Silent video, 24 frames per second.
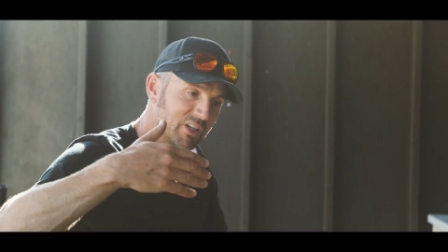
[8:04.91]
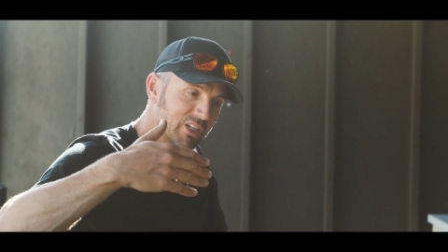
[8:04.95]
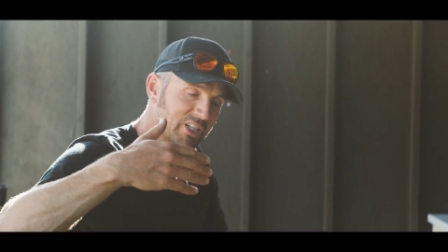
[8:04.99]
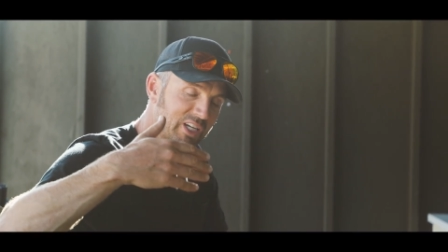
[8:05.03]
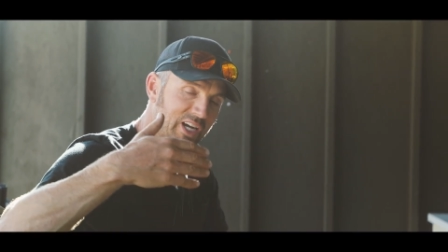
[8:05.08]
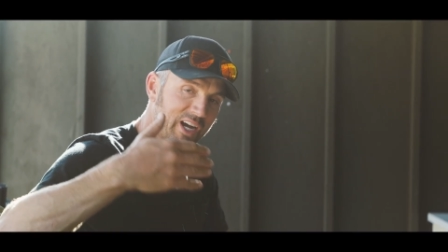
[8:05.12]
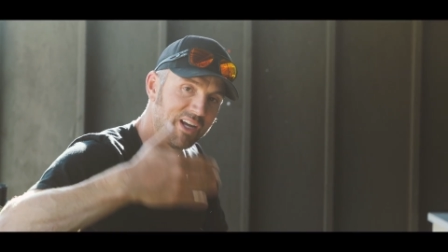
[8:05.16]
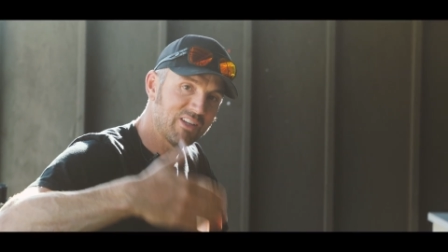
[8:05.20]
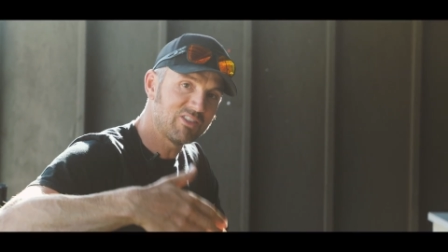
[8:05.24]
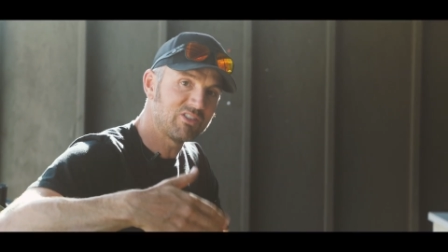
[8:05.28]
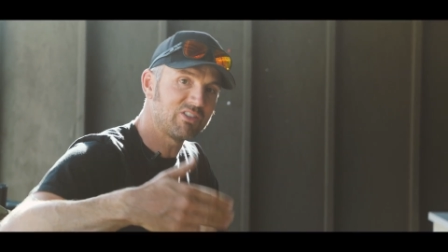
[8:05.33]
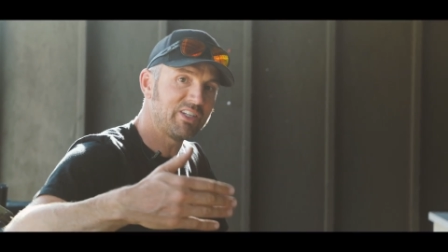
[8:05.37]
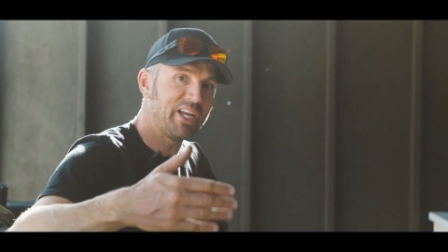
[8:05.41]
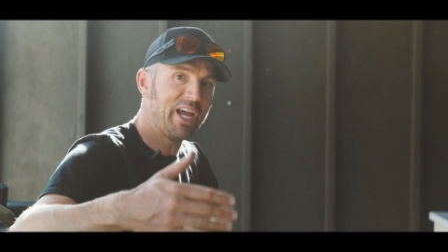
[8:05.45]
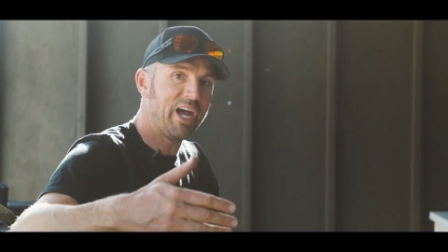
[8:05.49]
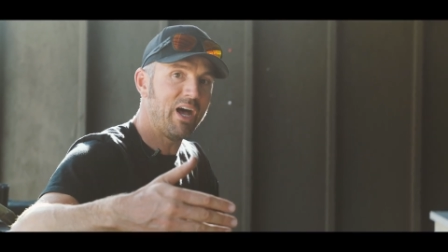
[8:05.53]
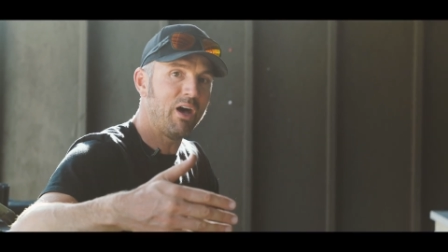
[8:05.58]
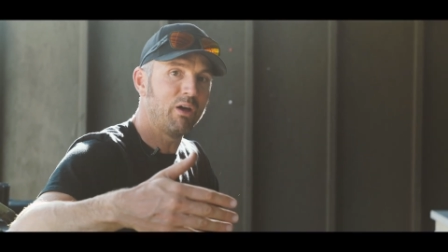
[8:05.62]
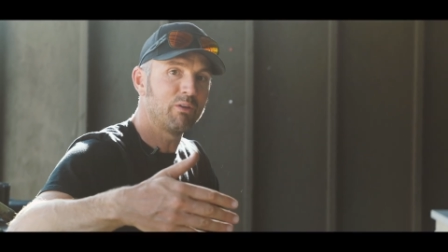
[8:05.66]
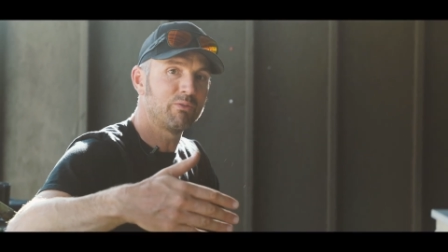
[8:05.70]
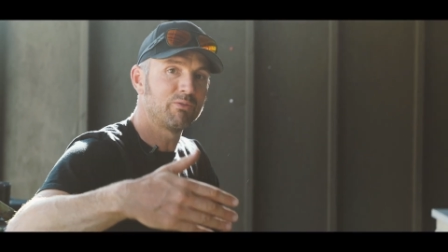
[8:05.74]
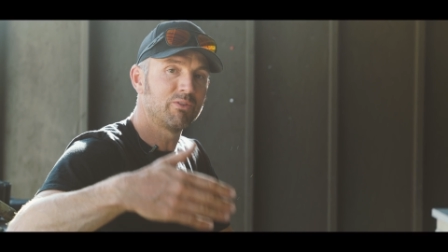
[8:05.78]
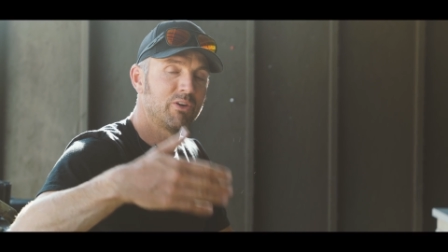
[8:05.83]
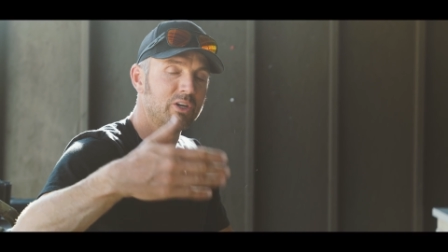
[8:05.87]
cussed
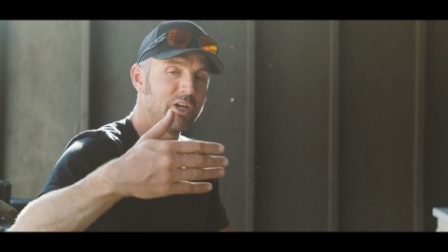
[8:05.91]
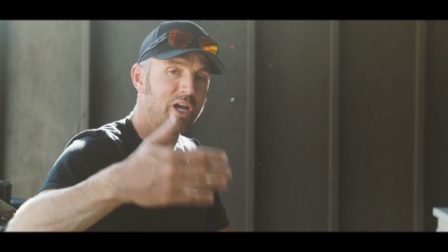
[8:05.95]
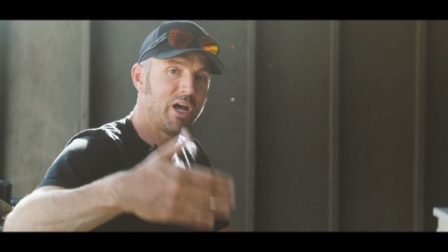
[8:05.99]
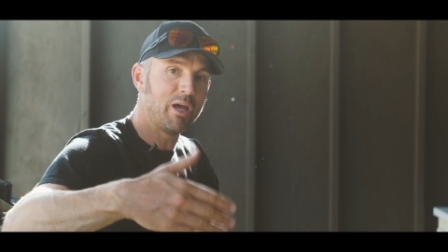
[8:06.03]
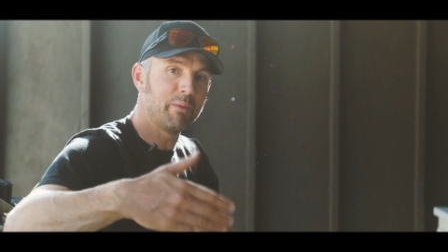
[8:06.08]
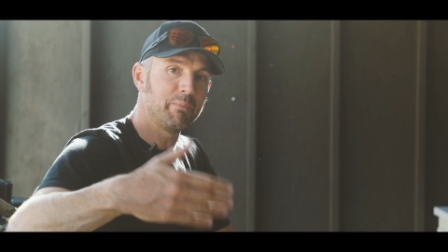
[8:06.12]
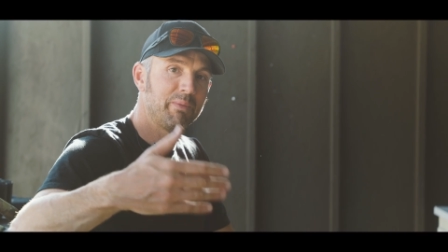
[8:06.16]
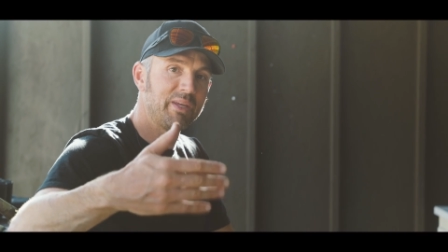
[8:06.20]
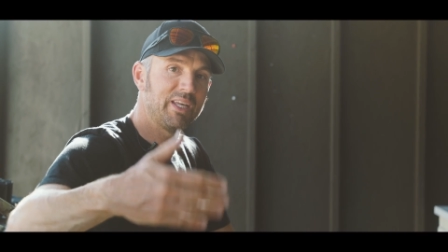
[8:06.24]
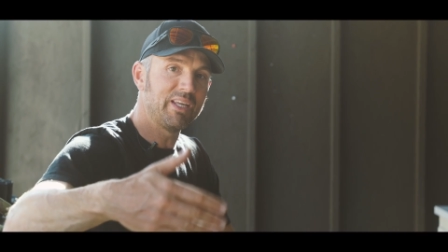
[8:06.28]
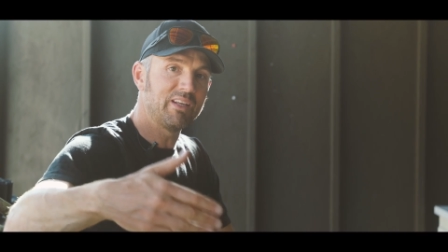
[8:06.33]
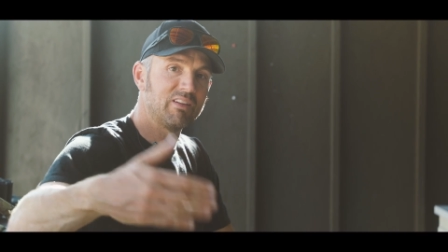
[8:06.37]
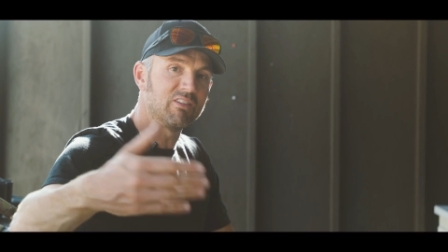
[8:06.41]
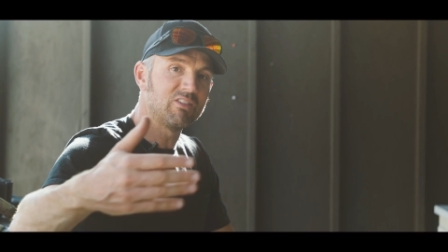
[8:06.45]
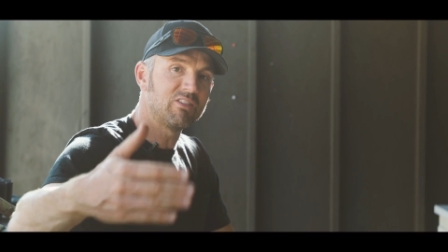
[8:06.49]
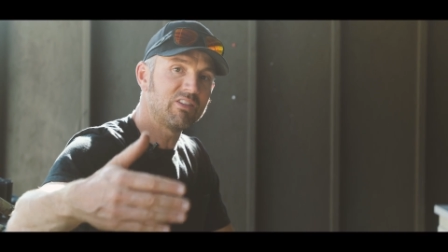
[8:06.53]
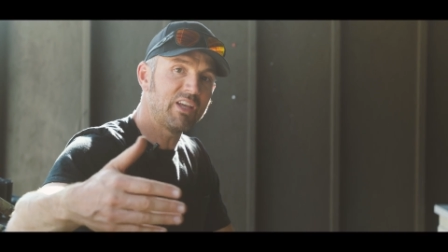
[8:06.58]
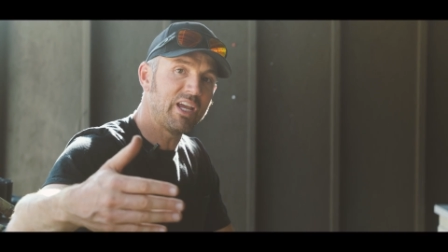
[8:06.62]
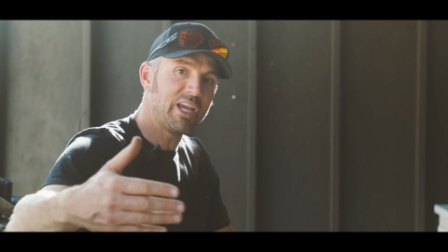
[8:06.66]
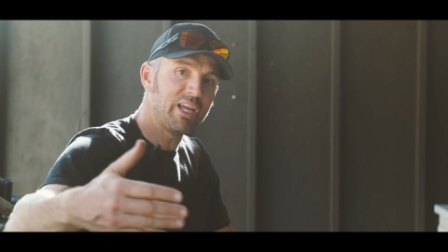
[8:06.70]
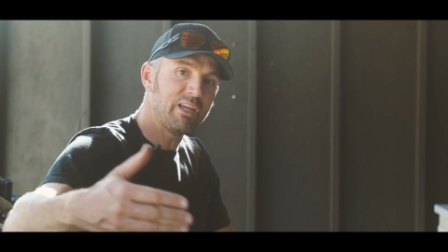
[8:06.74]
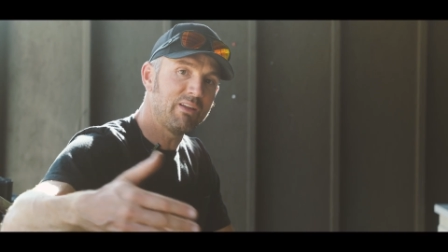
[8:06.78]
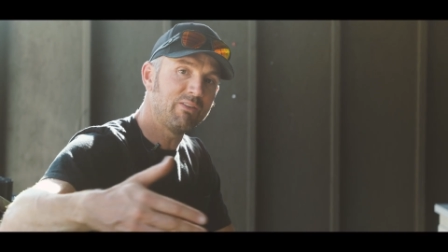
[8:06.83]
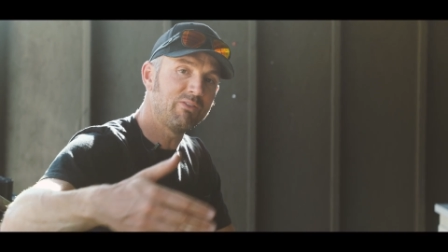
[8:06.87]
out for not being
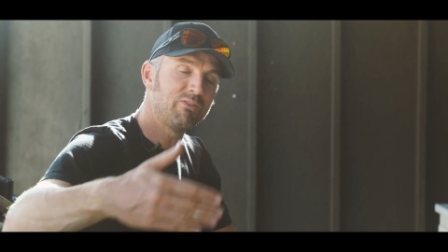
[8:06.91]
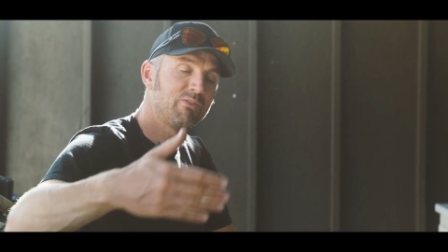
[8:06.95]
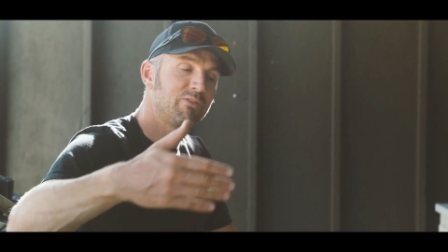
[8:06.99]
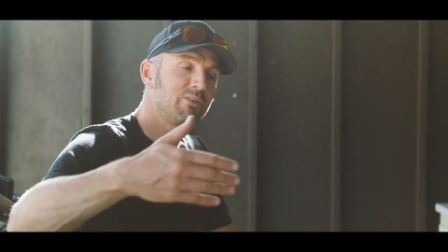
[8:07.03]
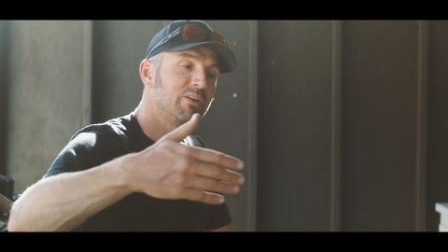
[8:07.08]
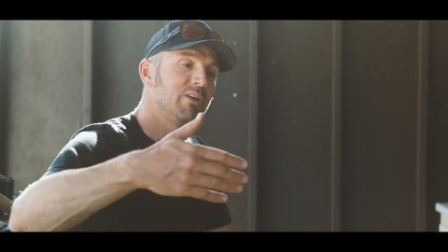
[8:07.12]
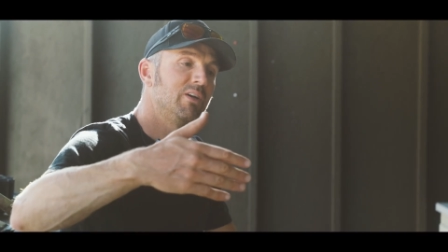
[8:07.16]
safe